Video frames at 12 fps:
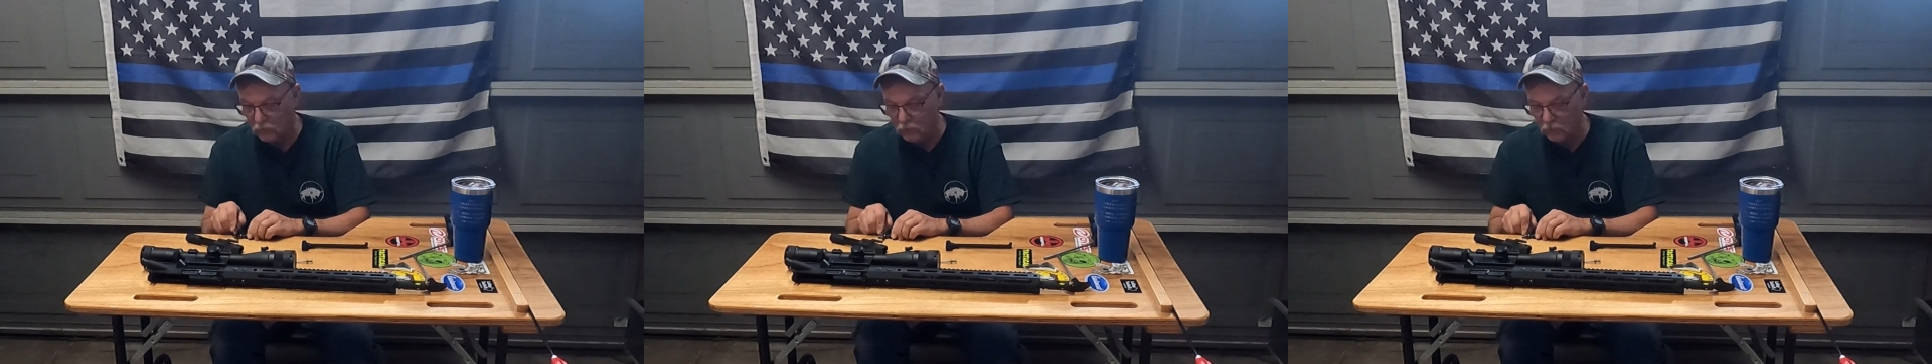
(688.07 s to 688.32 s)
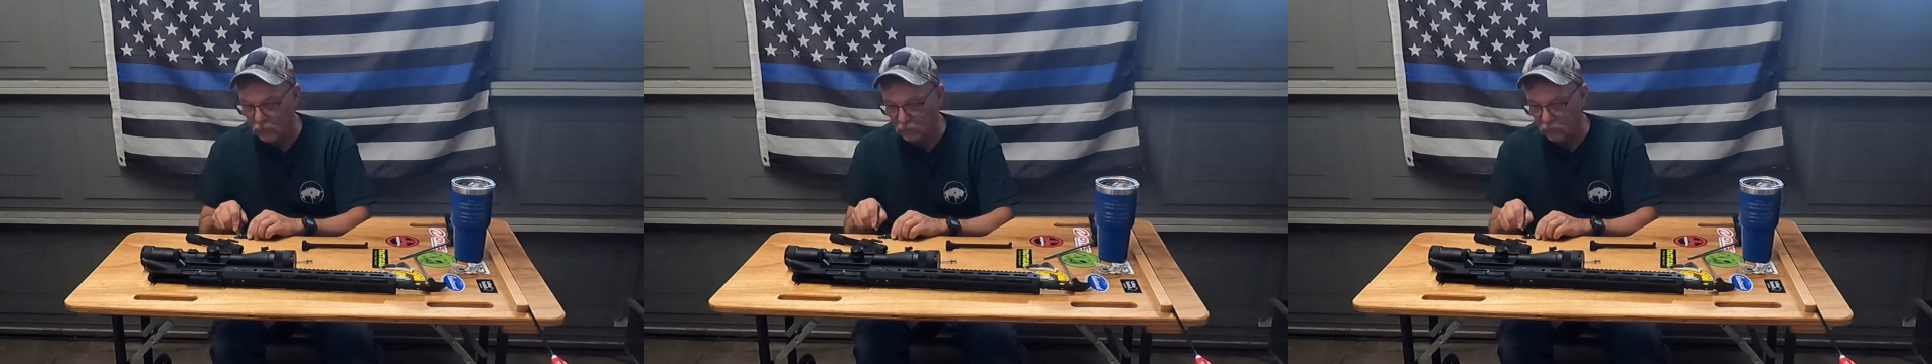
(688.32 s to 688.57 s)

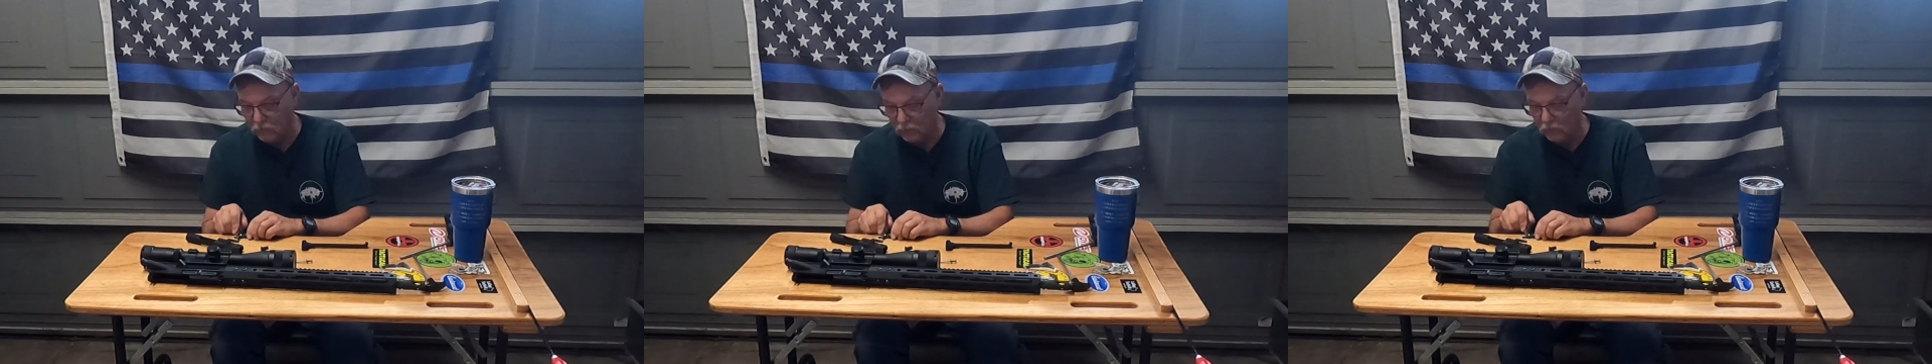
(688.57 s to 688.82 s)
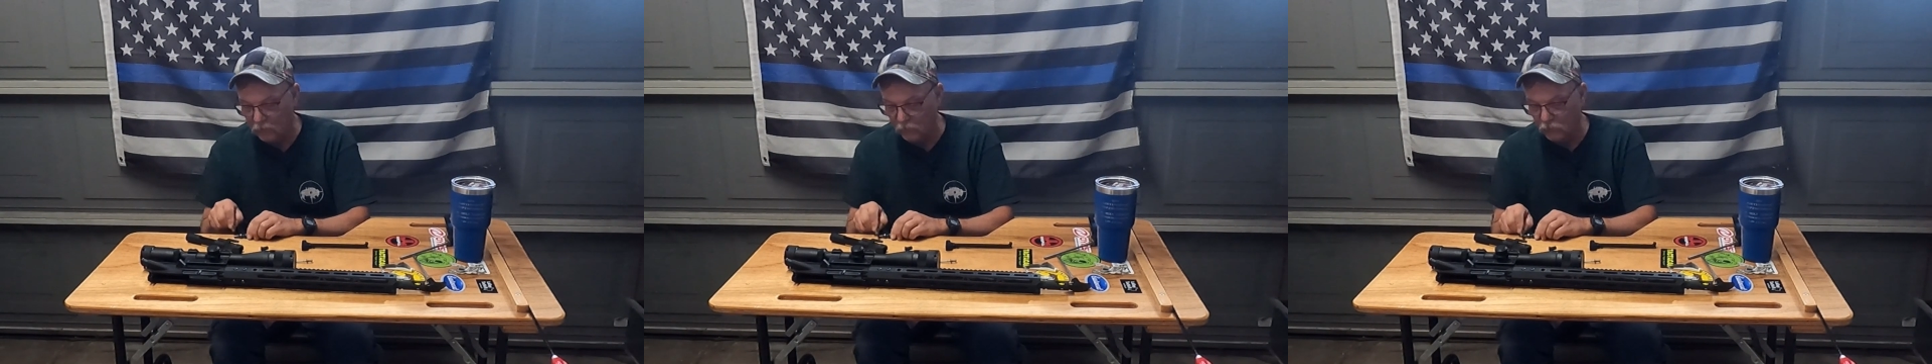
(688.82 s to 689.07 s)
clean the
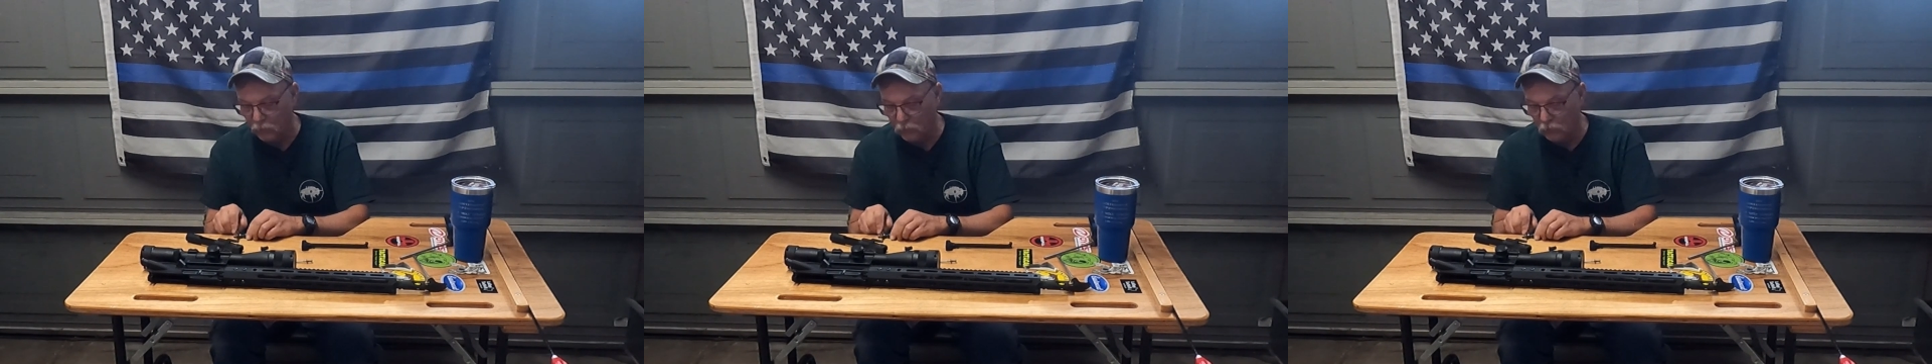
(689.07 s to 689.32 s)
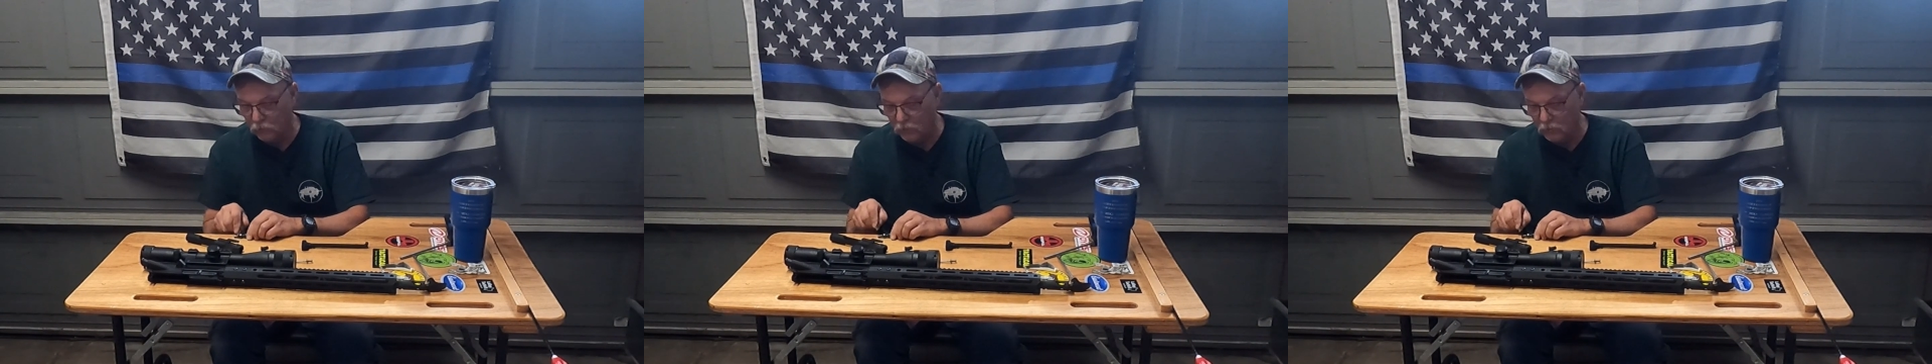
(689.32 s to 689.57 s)
tail of the
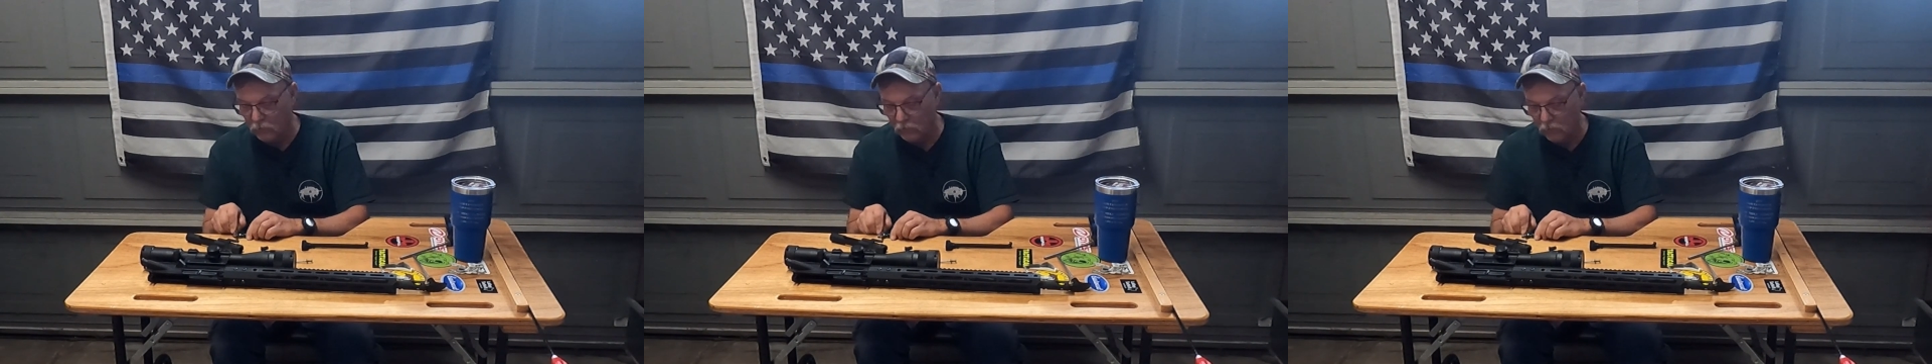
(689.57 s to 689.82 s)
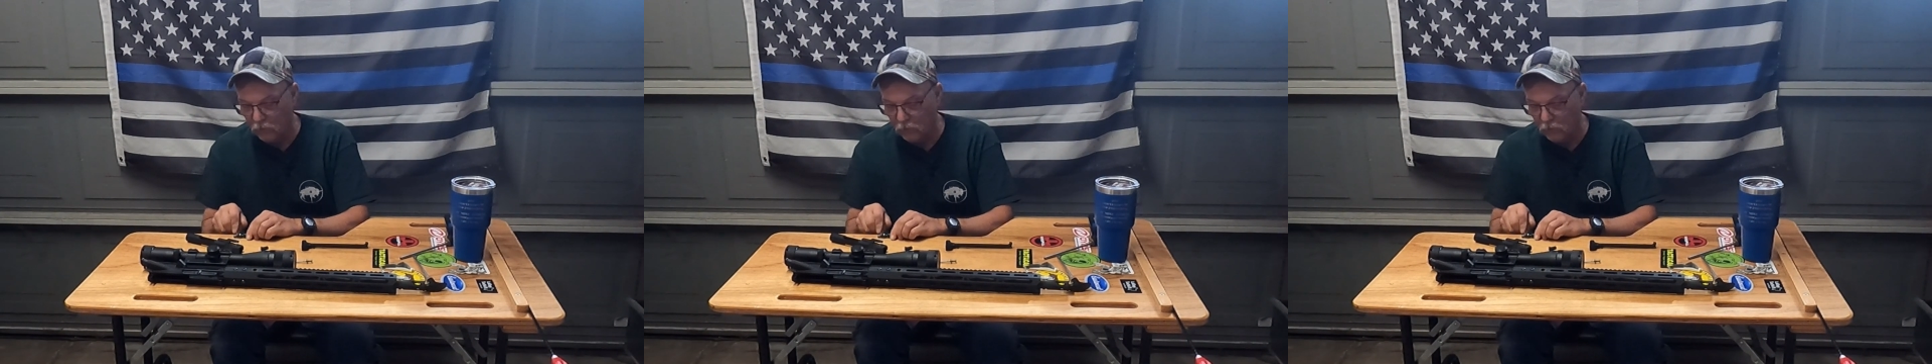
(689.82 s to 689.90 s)
bolt here,